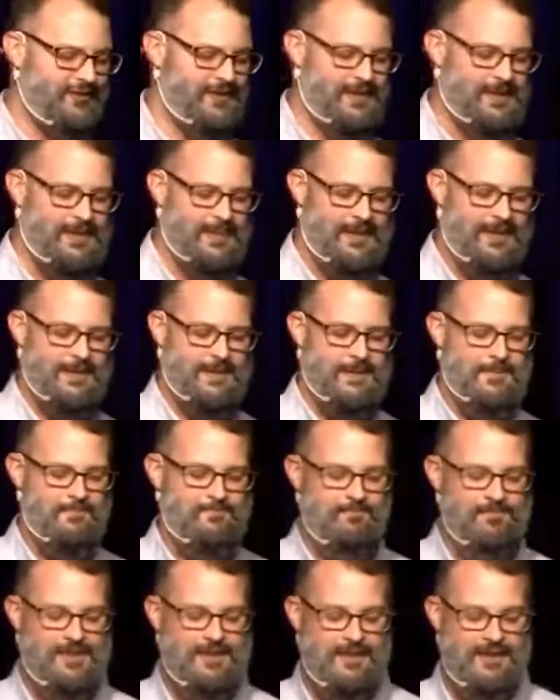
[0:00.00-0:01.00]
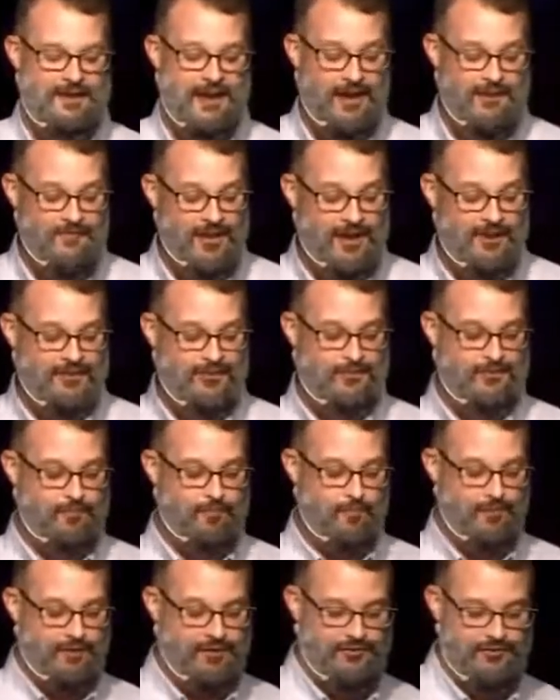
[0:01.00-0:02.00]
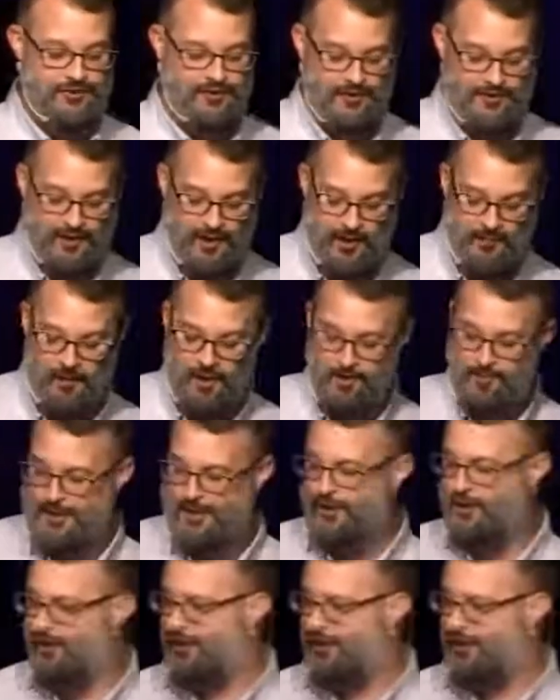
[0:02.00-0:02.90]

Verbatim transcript: And I've asked Maritza to come up